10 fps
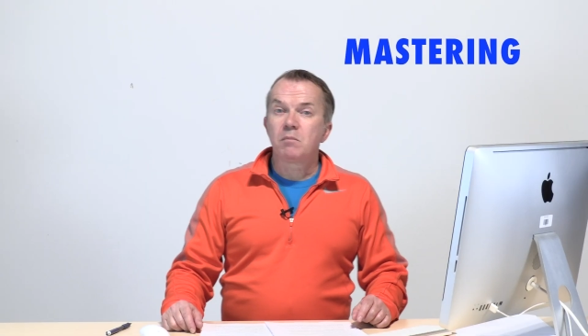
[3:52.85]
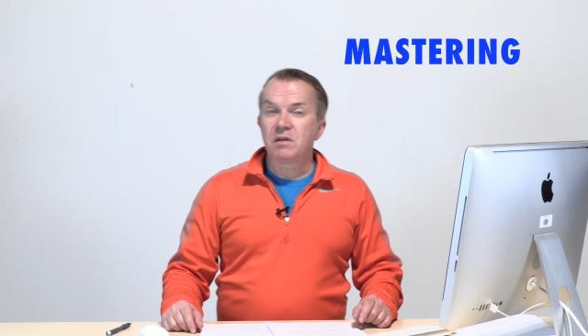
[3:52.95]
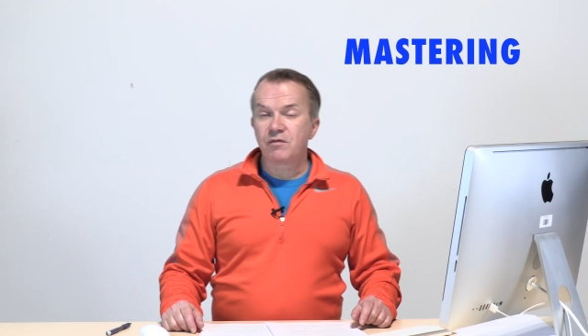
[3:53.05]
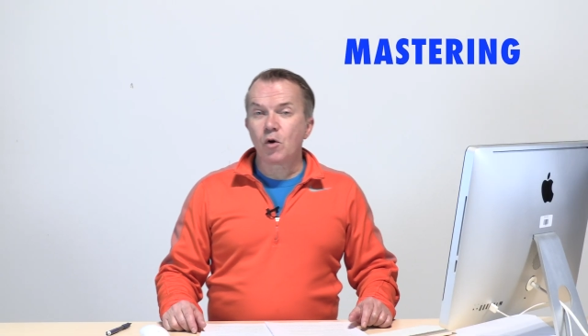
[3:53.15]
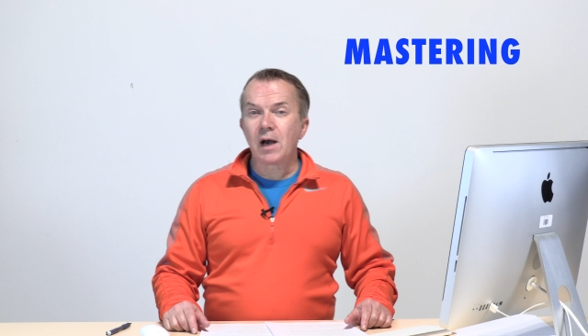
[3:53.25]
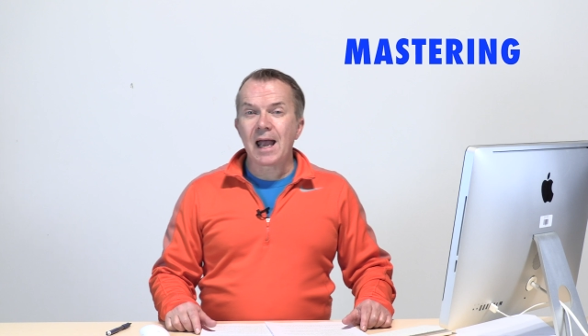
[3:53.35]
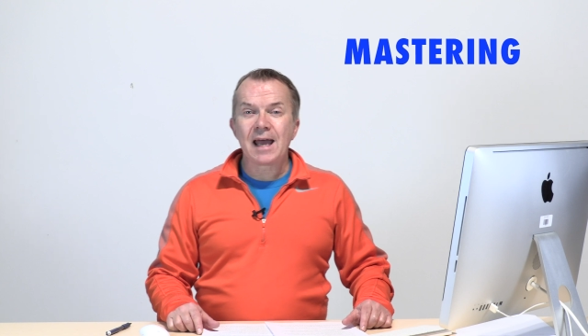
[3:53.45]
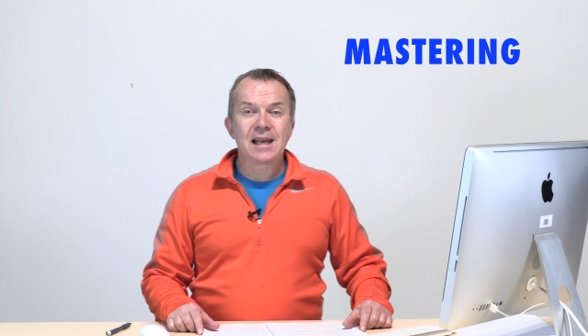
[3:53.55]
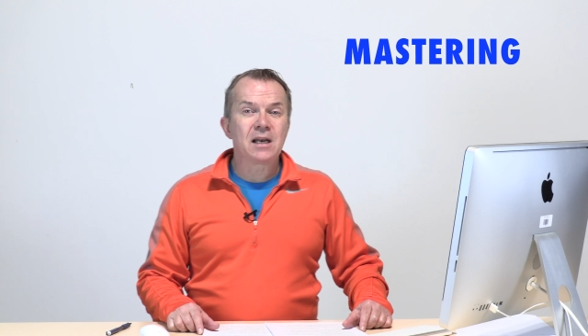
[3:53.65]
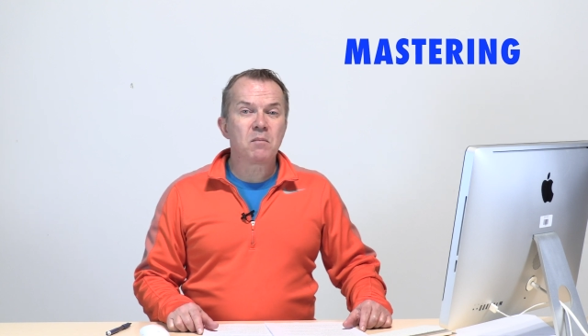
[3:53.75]
Before I
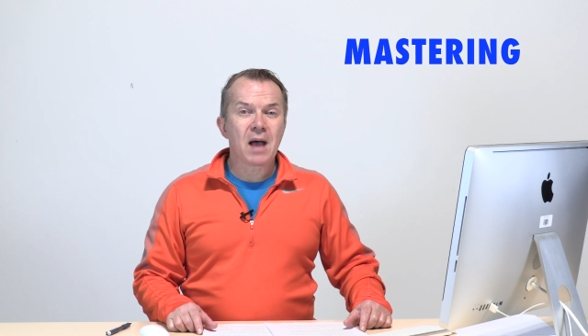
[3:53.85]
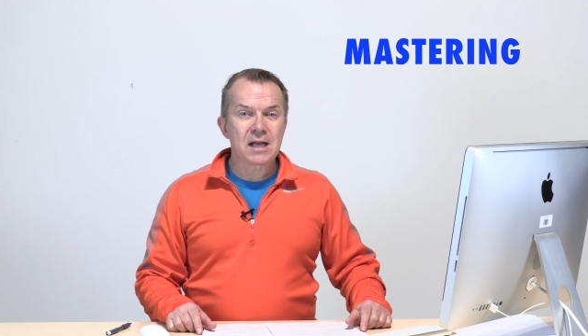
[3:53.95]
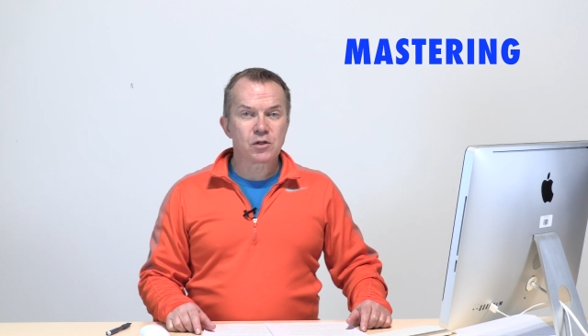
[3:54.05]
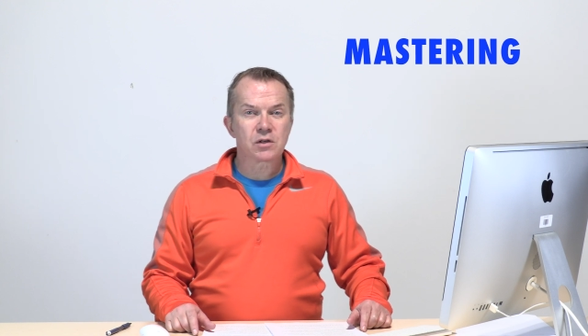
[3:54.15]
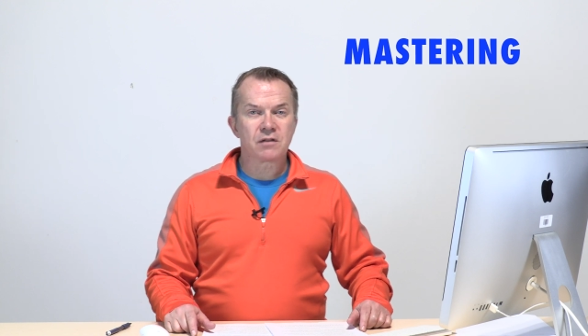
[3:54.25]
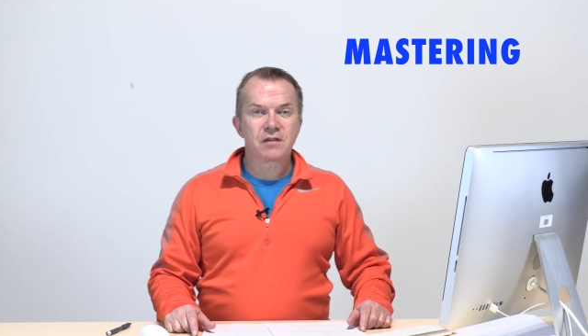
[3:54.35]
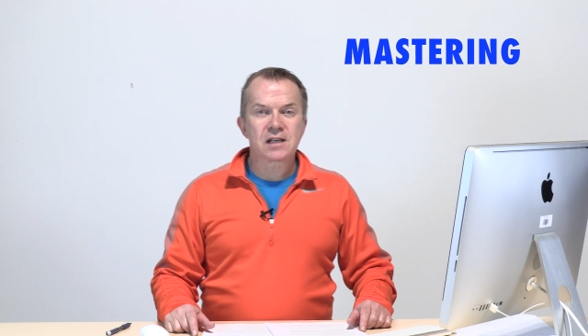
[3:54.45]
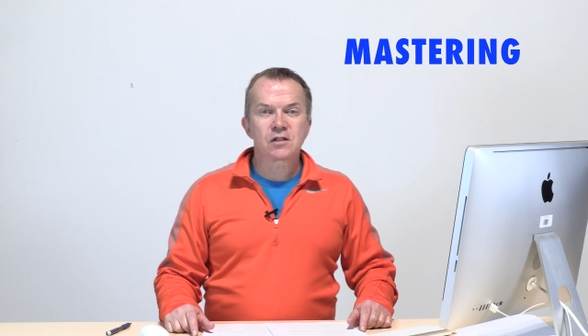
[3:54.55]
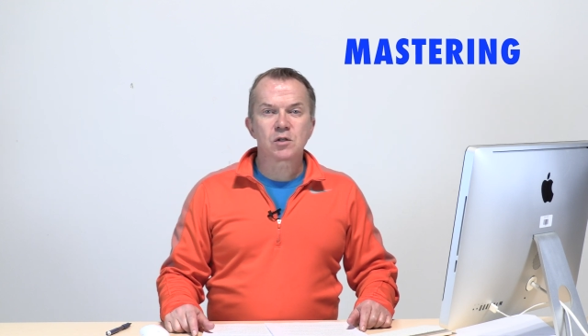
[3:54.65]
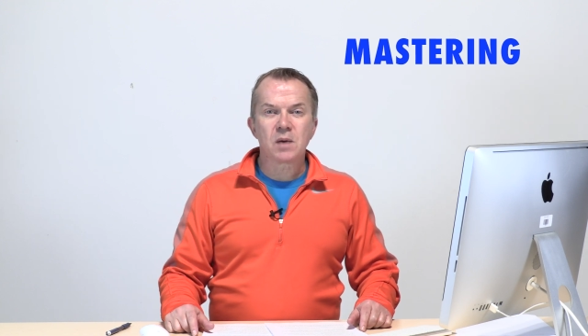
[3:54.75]
add any mastering
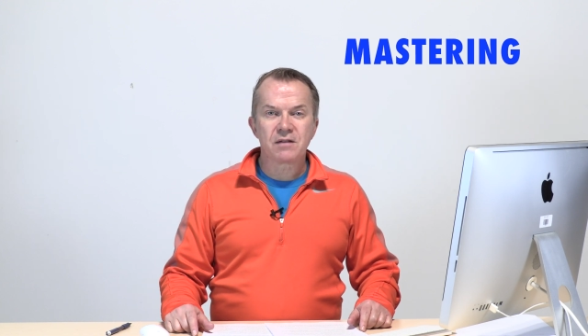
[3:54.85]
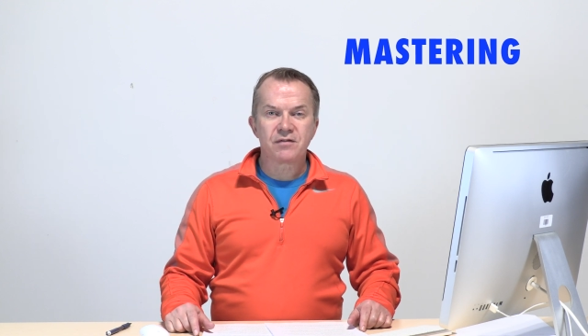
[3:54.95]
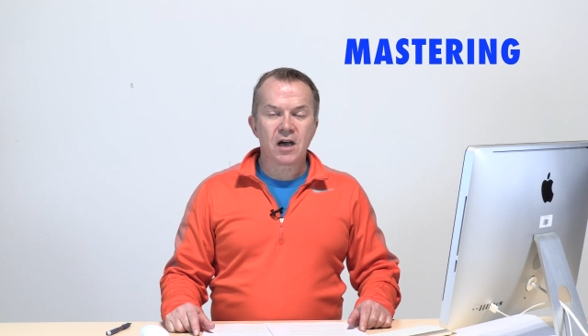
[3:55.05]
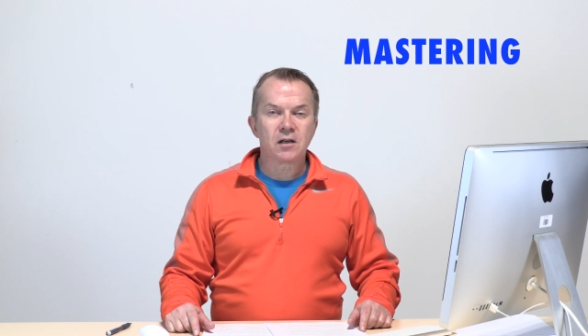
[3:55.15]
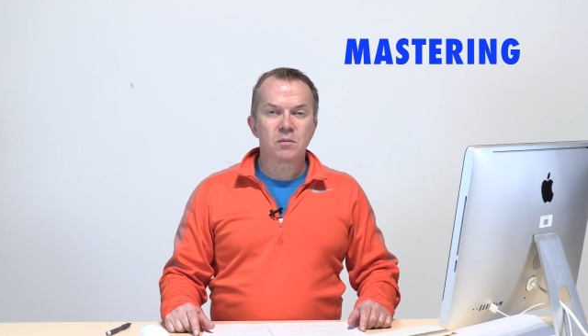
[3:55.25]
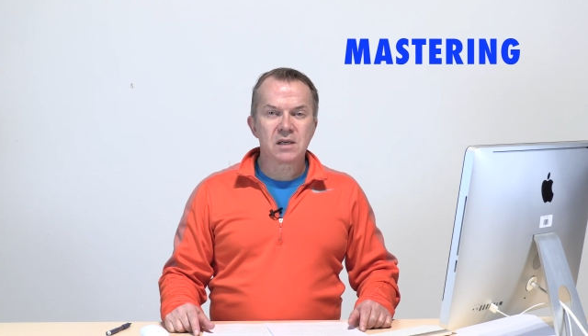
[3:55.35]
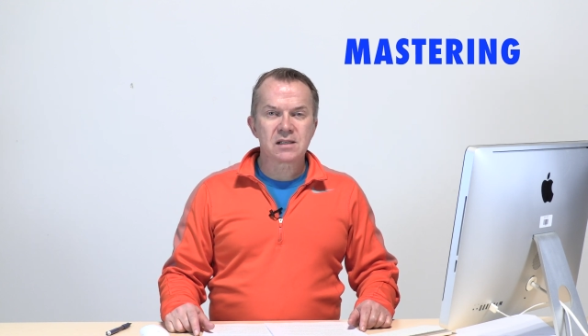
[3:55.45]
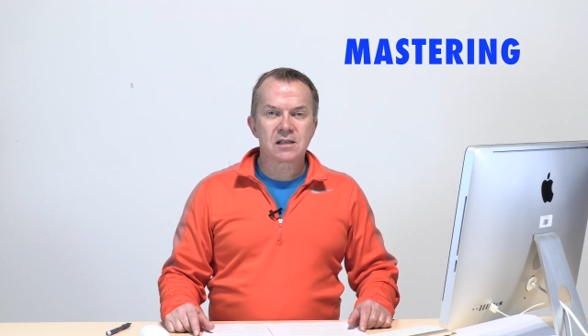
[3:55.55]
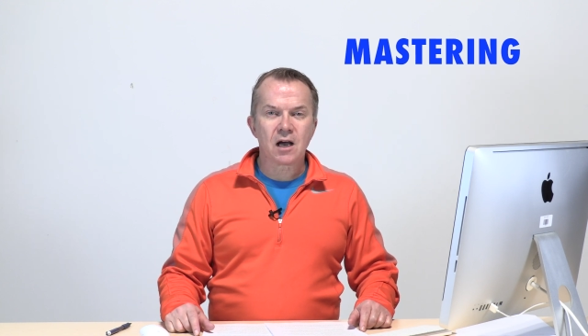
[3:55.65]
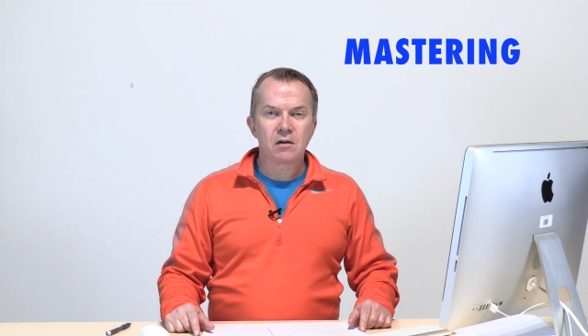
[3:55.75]
effects to my final
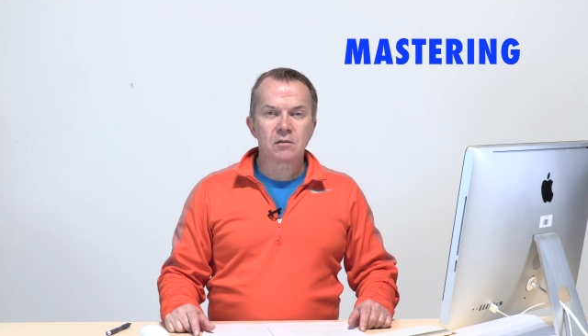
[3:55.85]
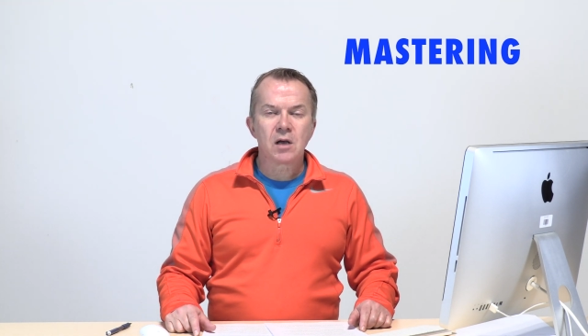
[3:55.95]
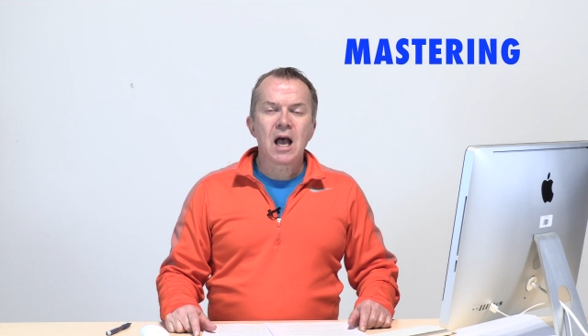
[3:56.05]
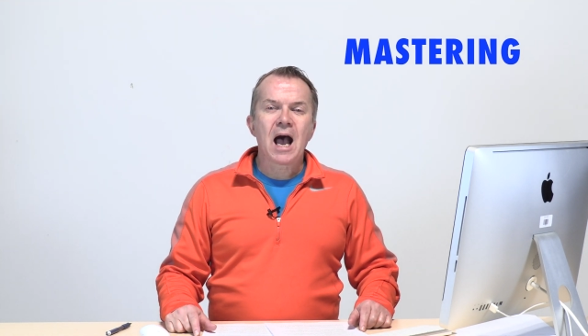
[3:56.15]
mixdown,